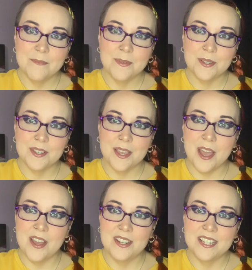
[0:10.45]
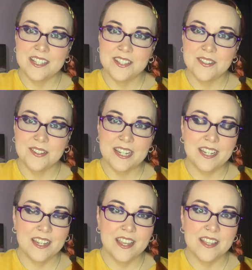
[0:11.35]
book on
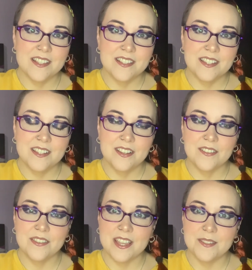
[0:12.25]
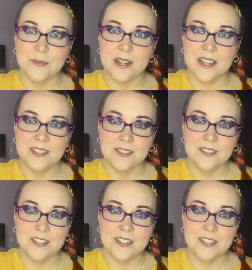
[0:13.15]
history, because you know that's what I do,